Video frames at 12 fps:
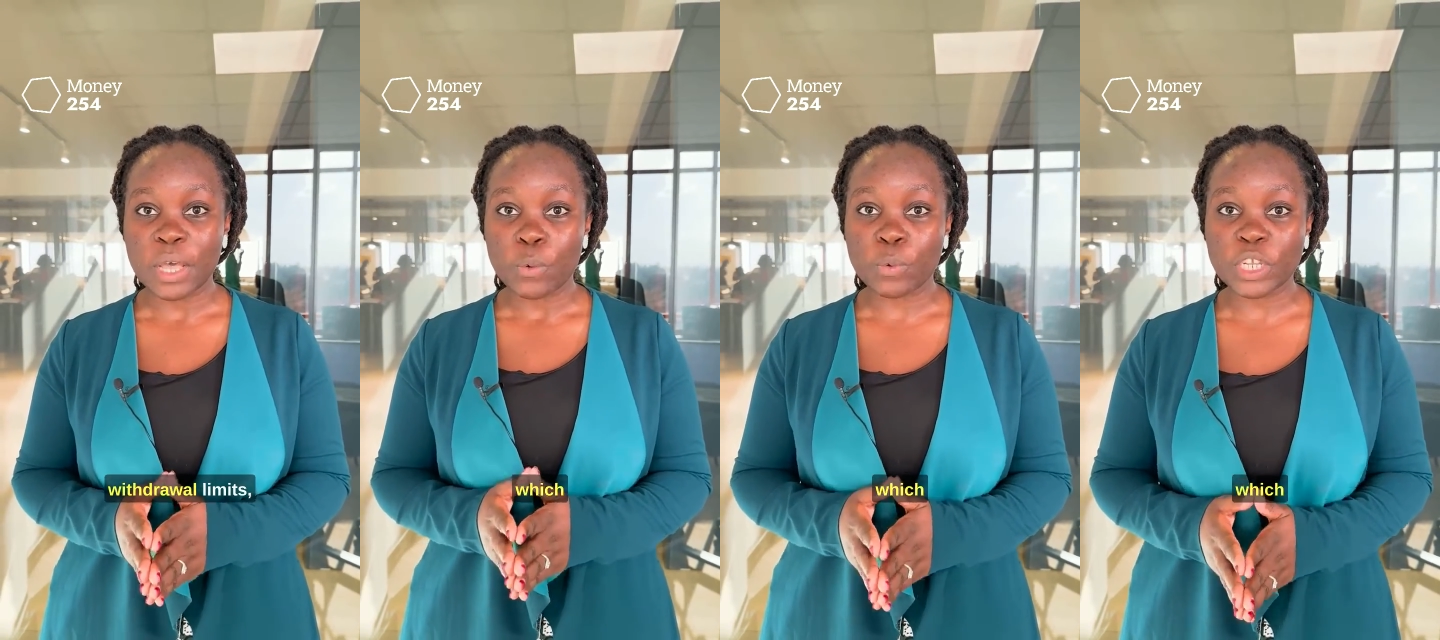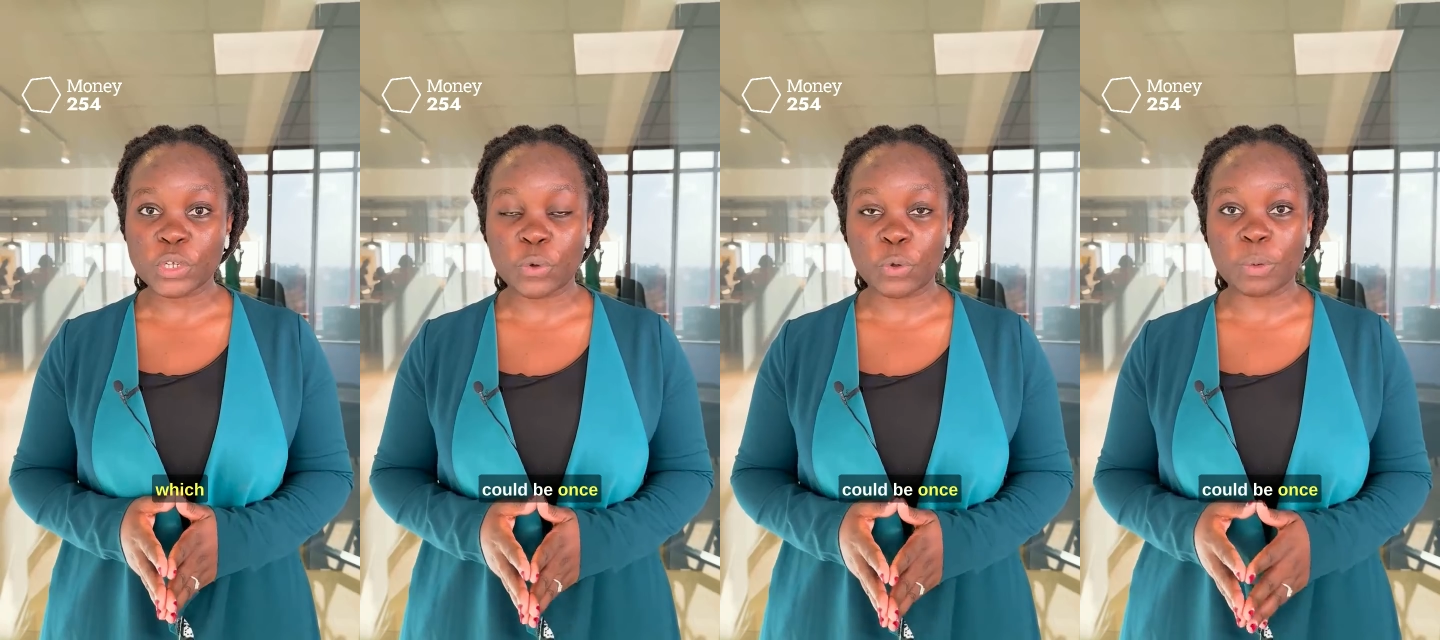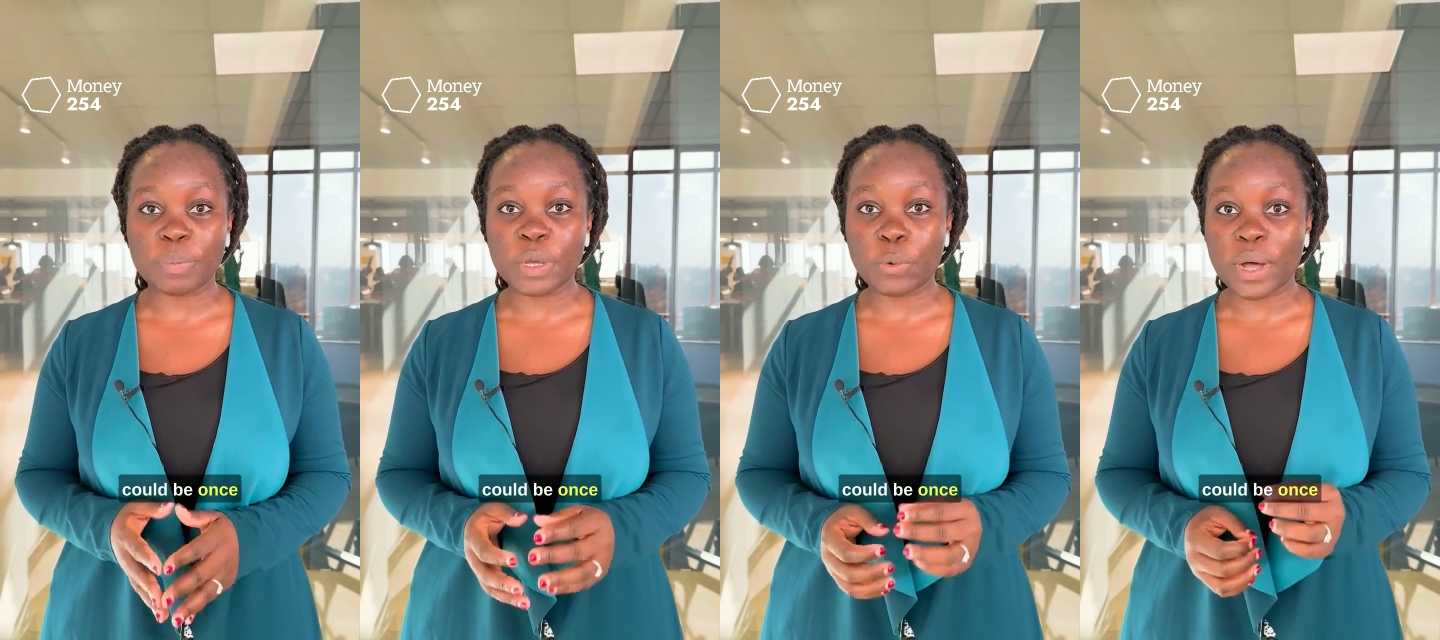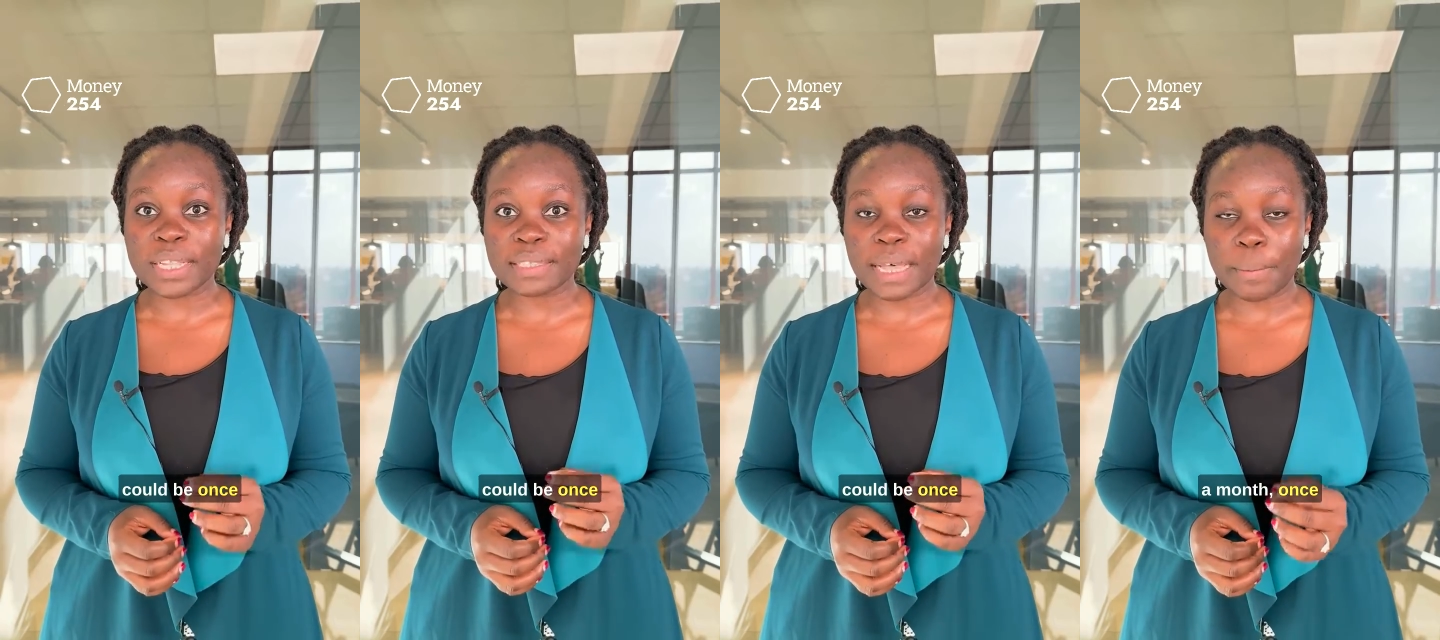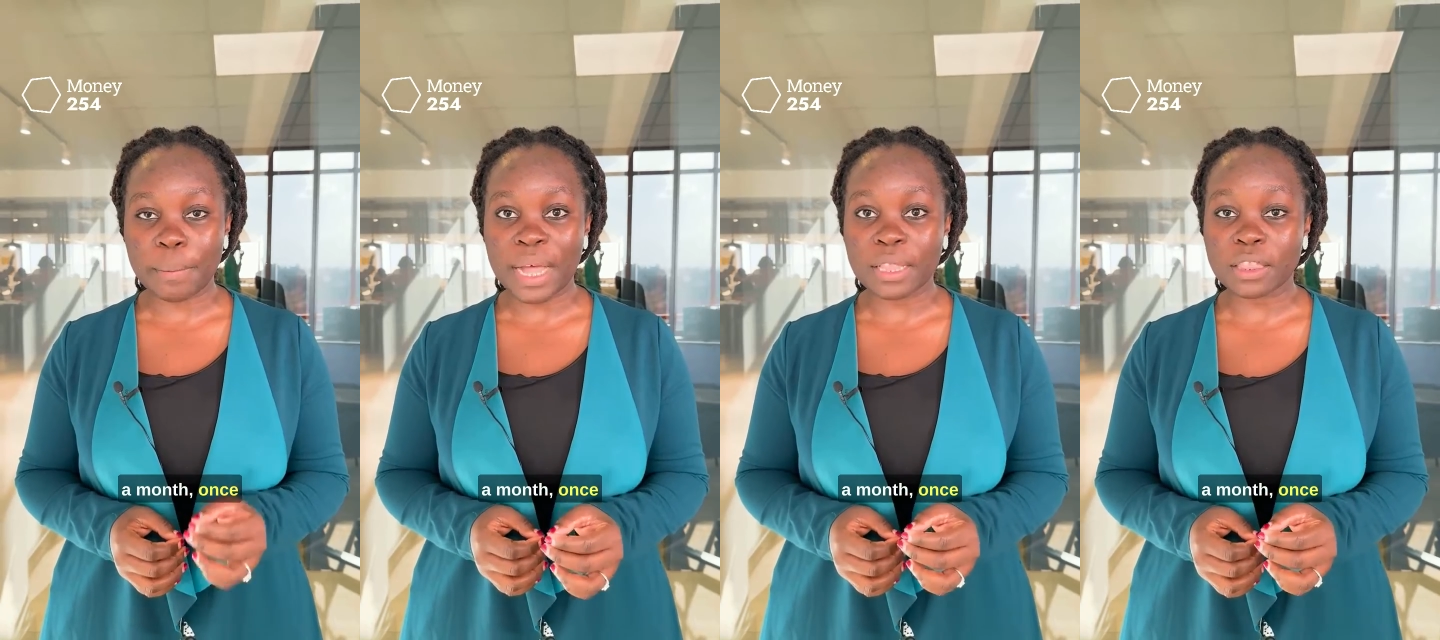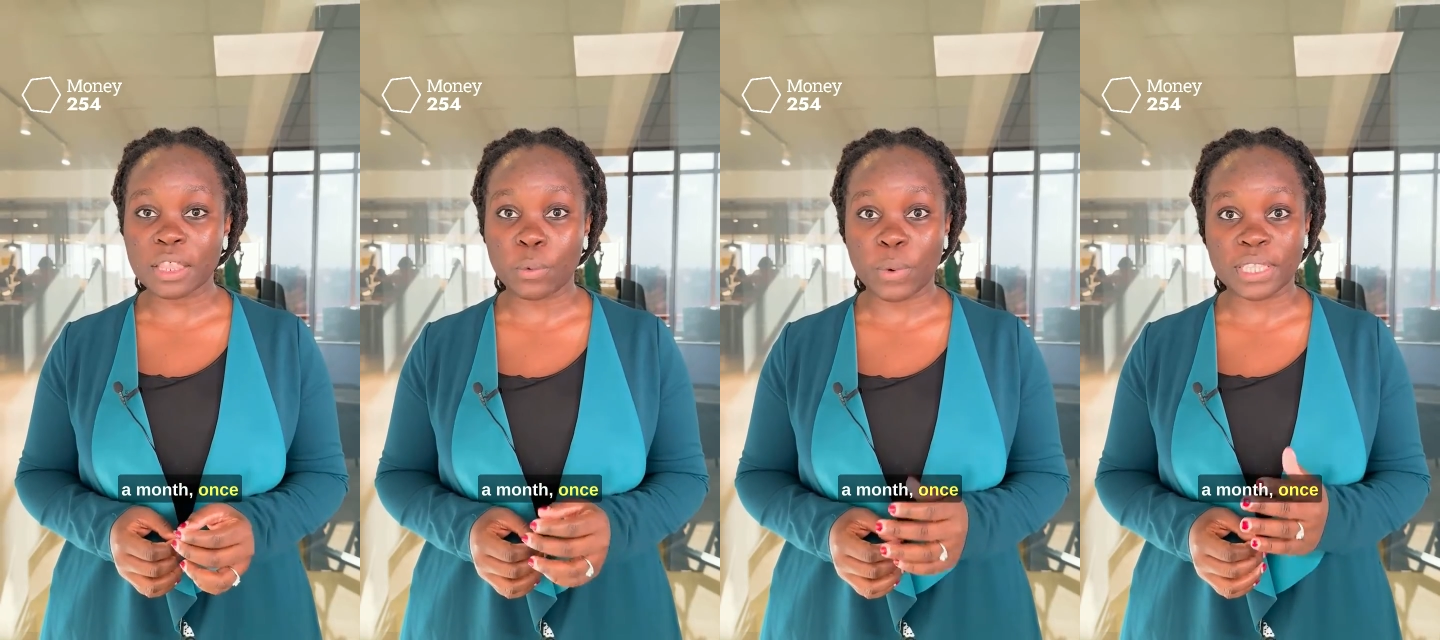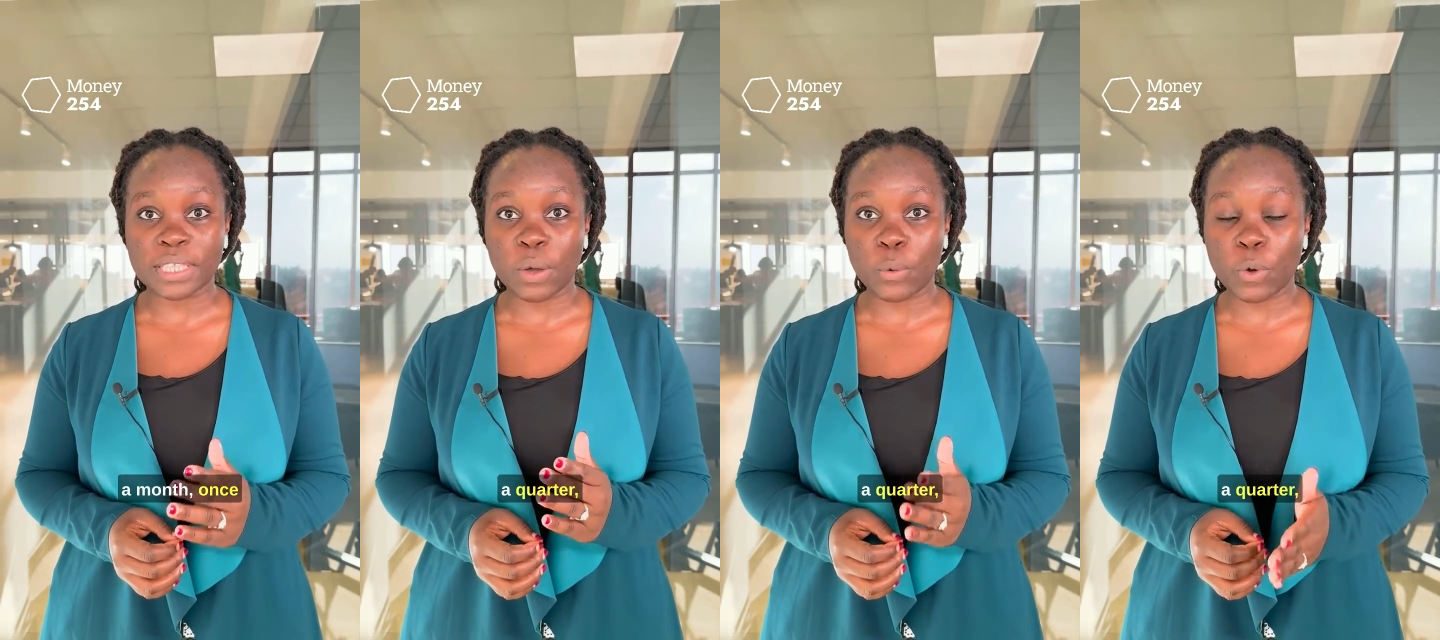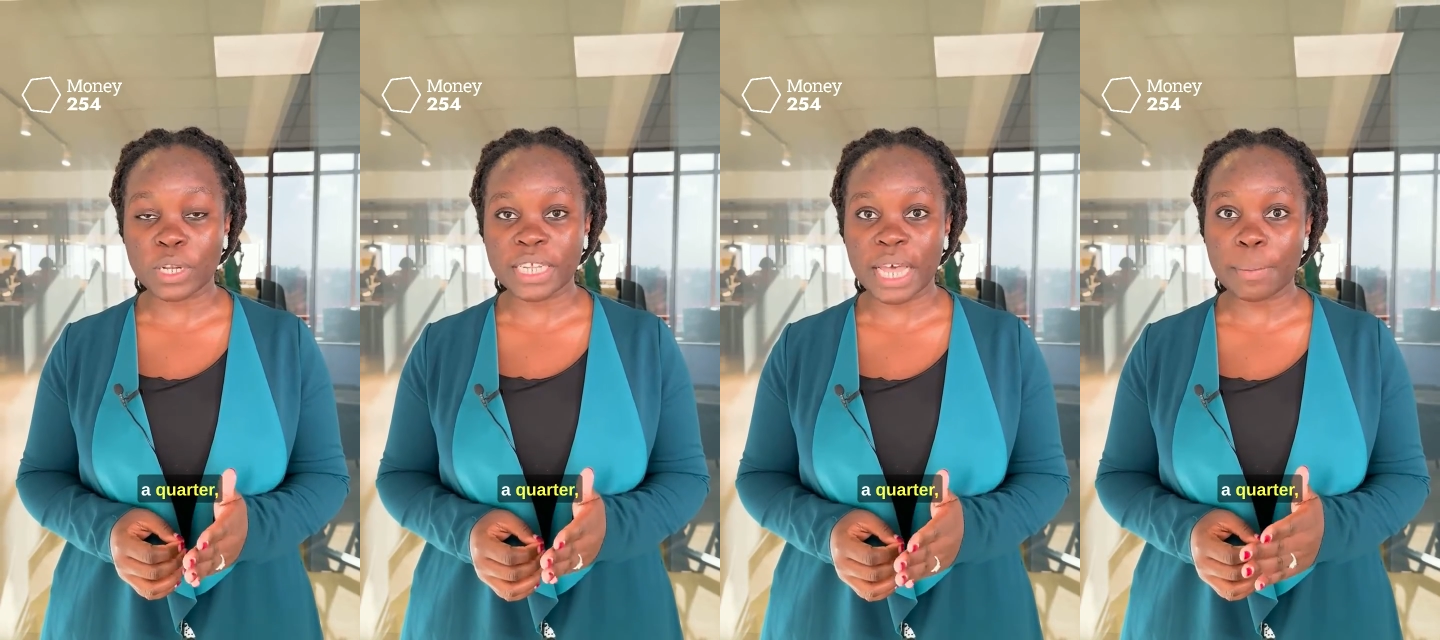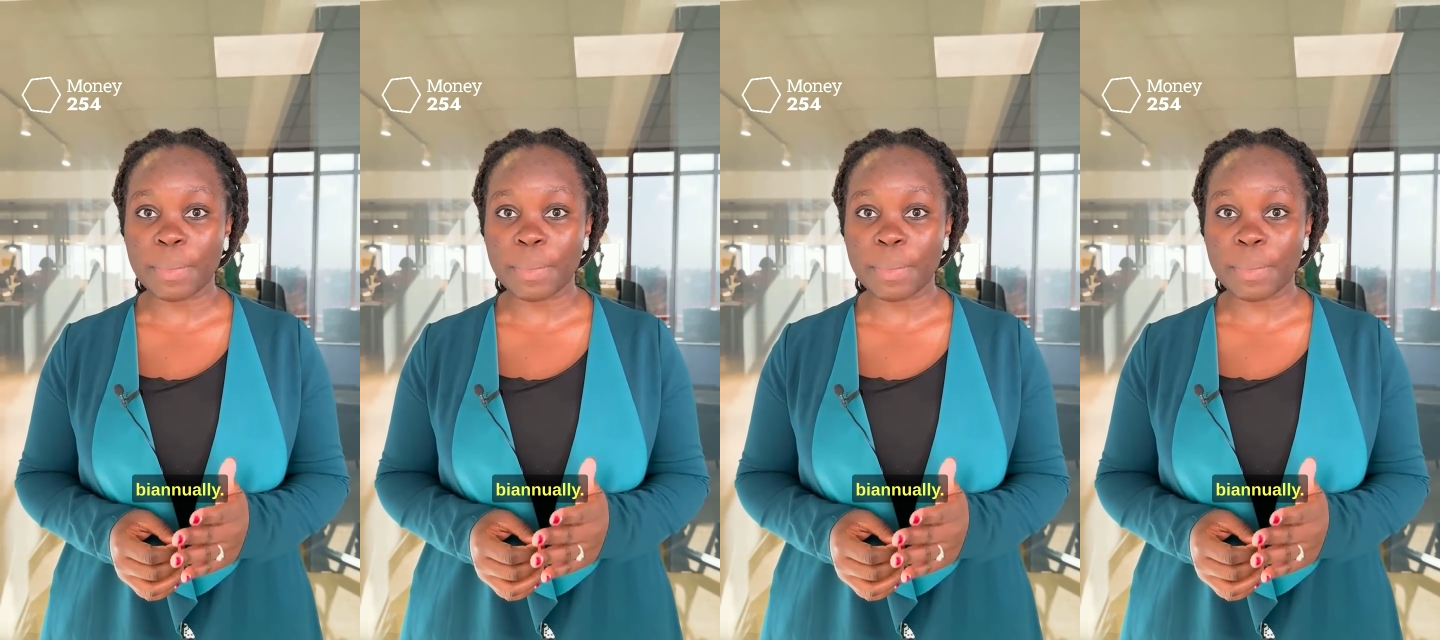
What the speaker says: which could be once a month, once a quarter,